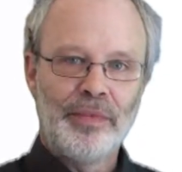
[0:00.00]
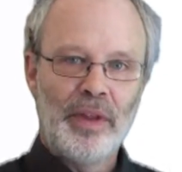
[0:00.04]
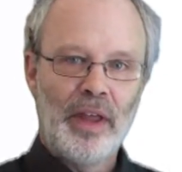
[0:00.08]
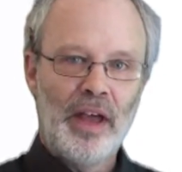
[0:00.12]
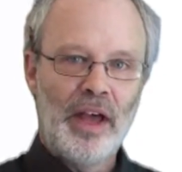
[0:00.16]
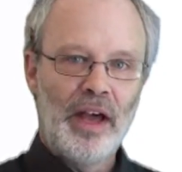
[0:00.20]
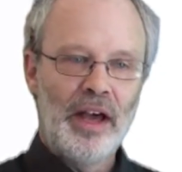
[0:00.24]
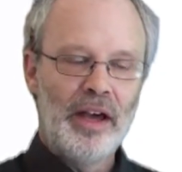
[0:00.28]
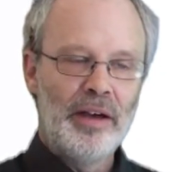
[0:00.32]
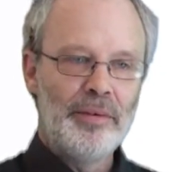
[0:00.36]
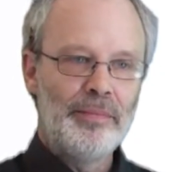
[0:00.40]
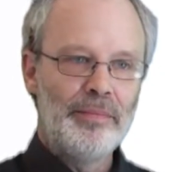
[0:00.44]

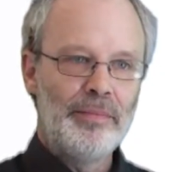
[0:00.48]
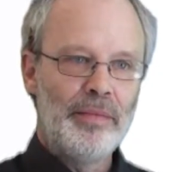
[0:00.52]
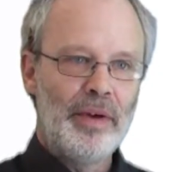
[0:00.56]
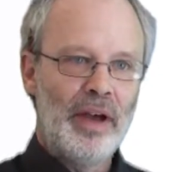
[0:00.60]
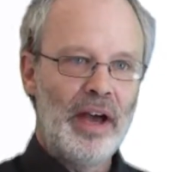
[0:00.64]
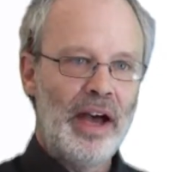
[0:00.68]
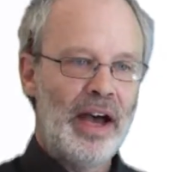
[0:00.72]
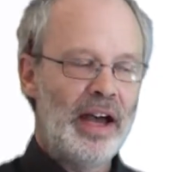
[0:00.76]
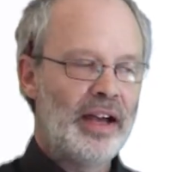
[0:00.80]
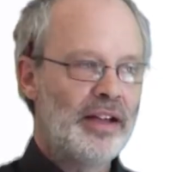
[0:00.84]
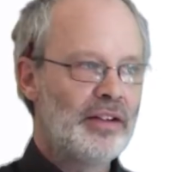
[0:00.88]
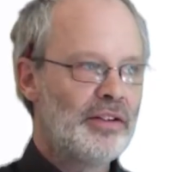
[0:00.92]

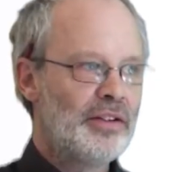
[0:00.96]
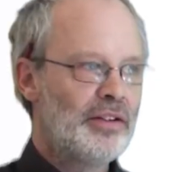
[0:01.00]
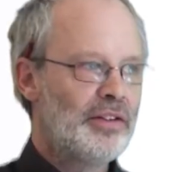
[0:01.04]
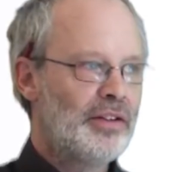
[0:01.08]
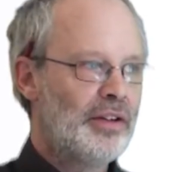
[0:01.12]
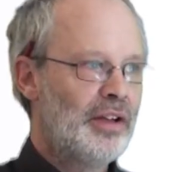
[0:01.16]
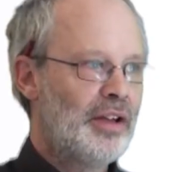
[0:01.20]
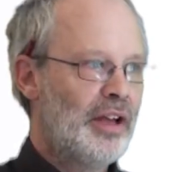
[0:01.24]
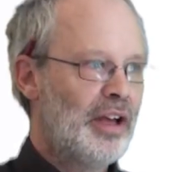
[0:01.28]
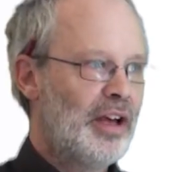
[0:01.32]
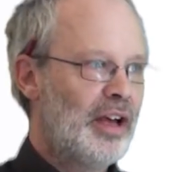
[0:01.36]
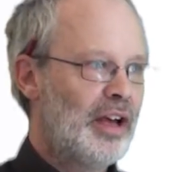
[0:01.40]
And
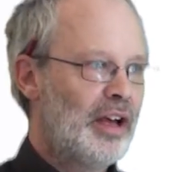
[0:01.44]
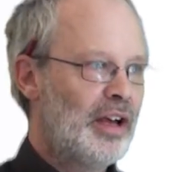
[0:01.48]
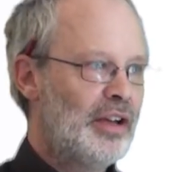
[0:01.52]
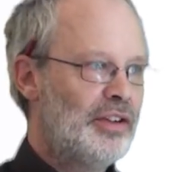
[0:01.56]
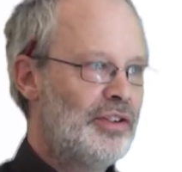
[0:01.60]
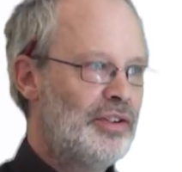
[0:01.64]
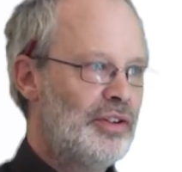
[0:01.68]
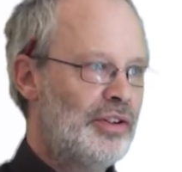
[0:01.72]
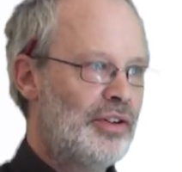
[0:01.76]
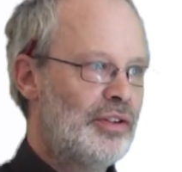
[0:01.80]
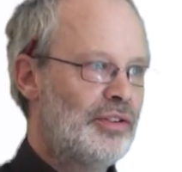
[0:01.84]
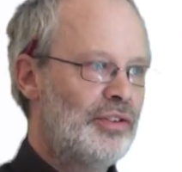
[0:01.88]

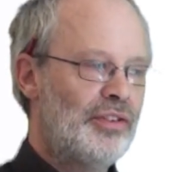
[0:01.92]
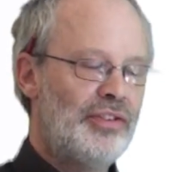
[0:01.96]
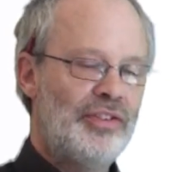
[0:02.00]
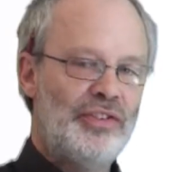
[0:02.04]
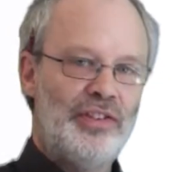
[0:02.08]
you can